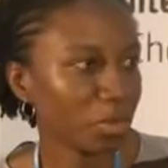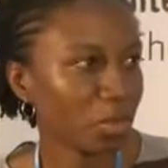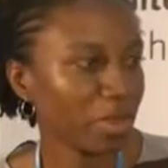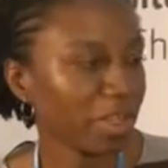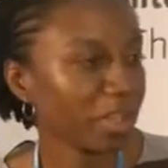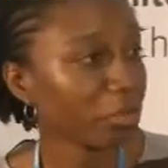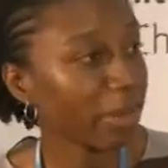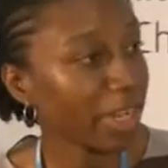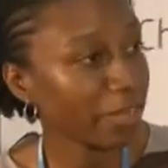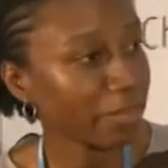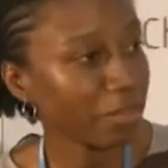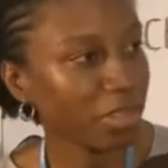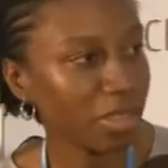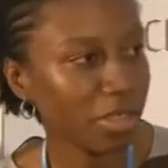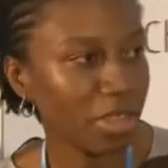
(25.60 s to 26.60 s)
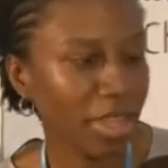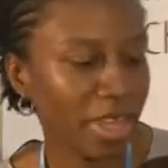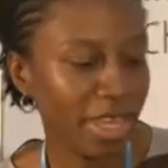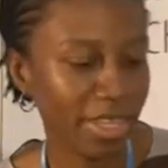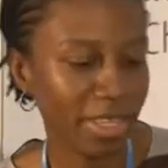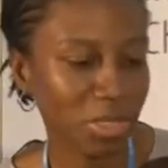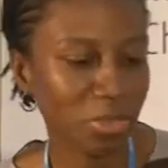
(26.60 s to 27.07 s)
with. And rightfully,
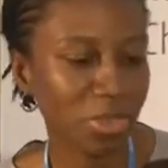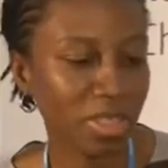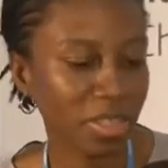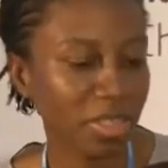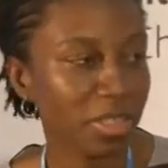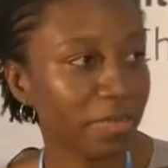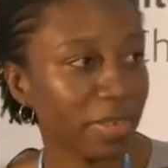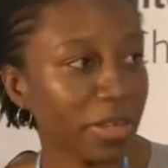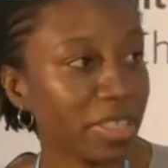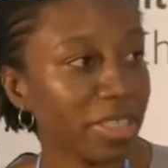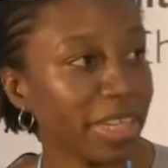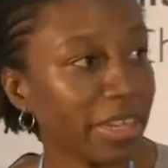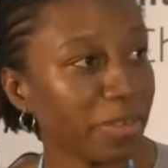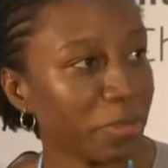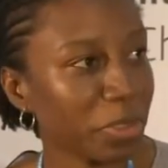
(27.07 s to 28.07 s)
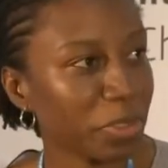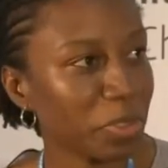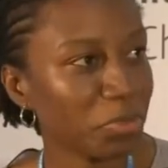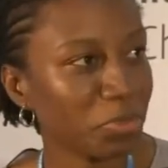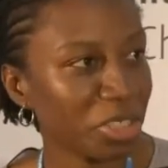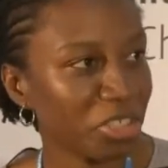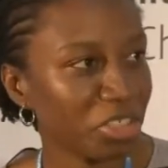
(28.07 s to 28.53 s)
as you said, it's a very
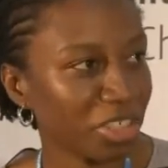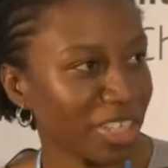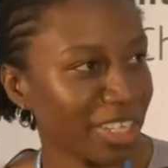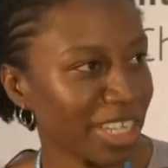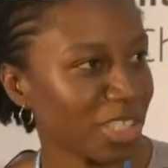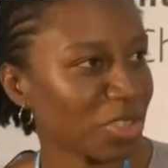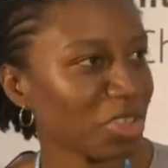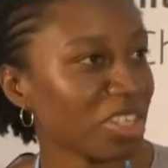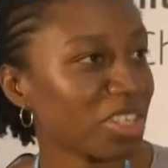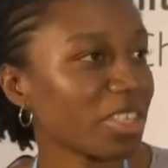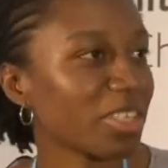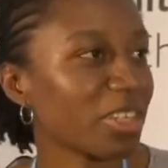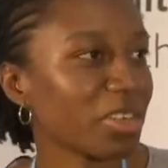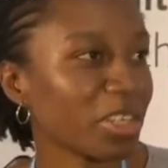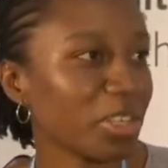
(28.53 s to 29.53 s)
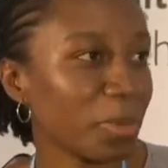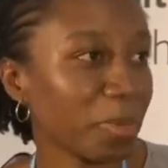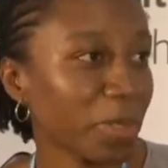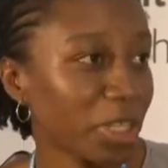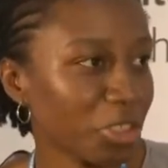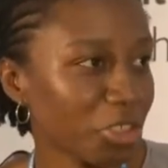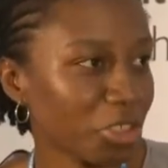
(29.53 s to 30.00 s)
diverse region, and that's not necessarily the
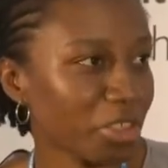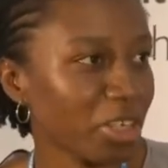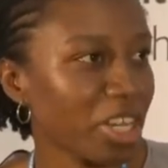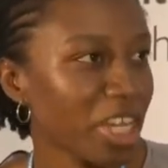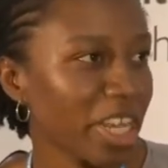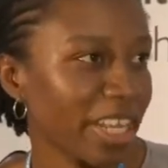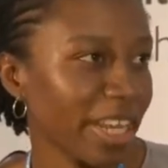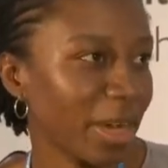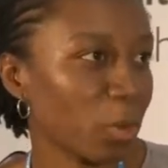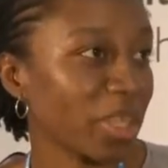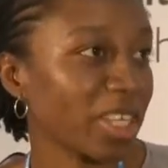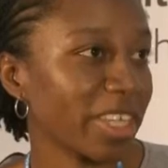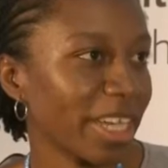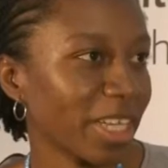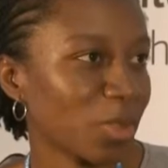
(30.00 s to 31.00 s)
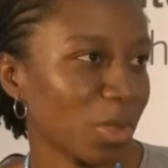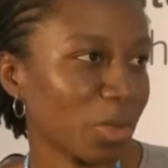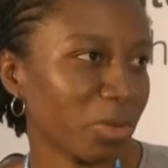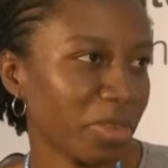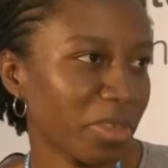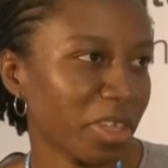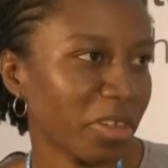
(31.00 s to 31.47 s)
picture that we get
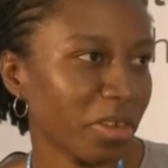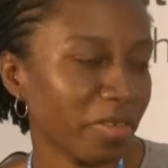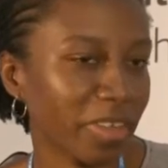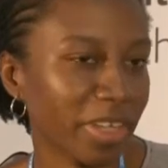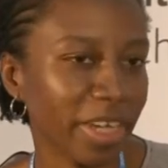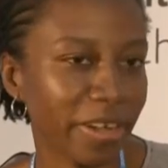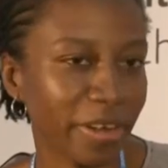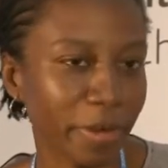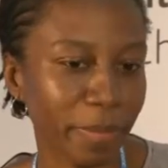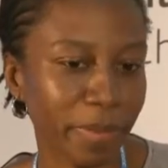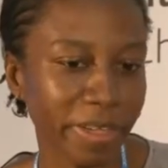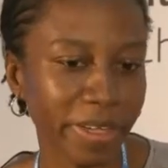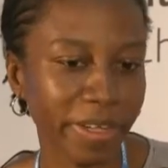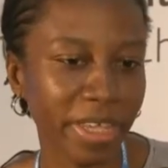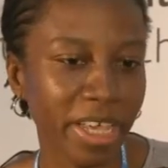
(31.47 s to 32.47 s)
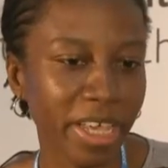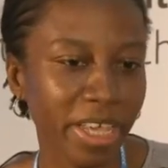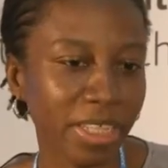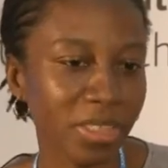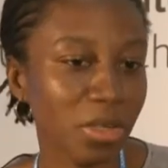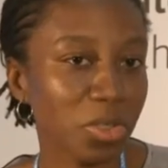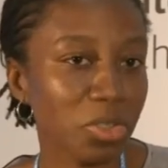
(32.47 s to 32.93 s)
when we think of the Caribbean.
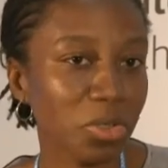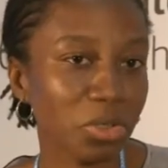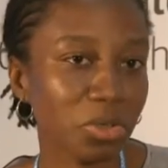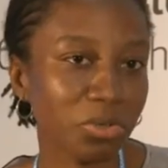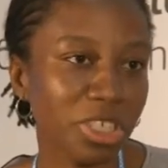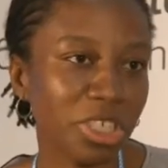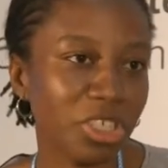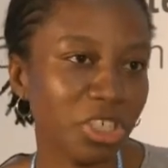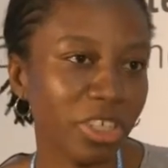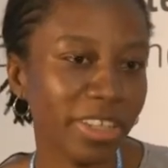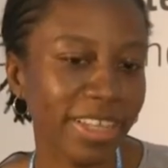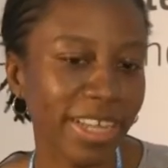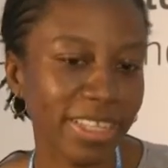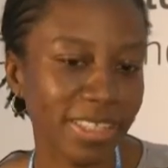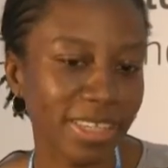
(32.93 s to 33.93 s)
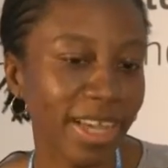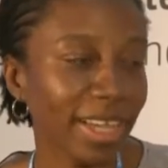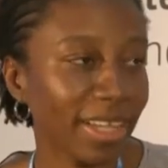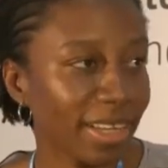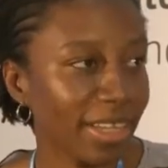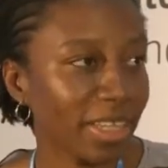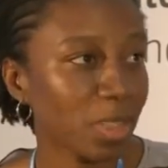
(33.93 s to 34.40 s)
It's also a region that's
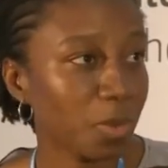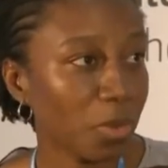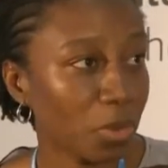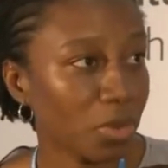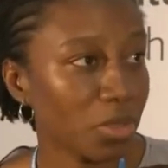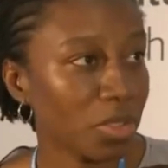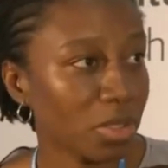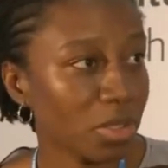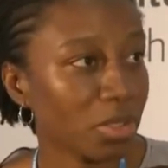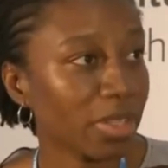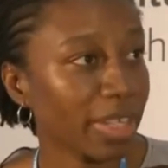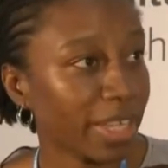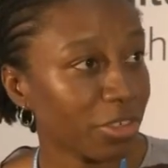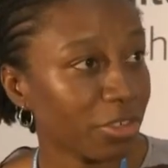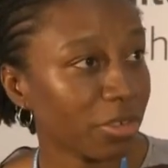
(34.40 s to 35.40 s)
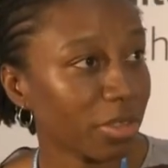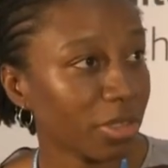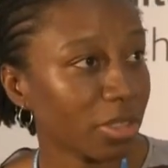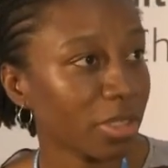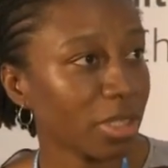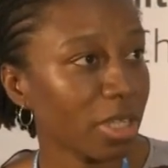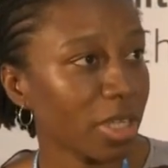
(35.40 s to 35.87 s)
highly exposed to natural